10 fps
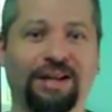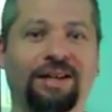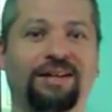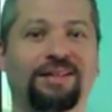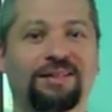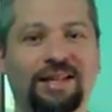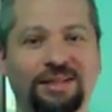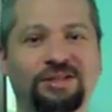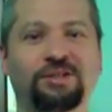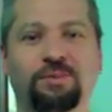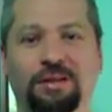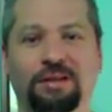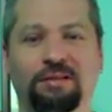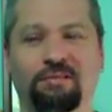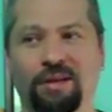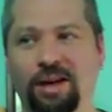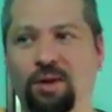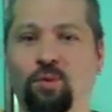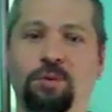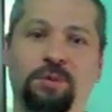and it tends to be
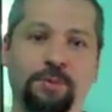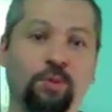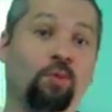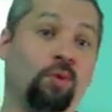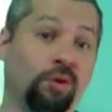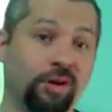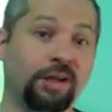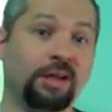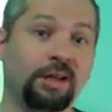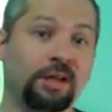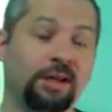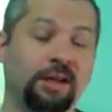that when people worry,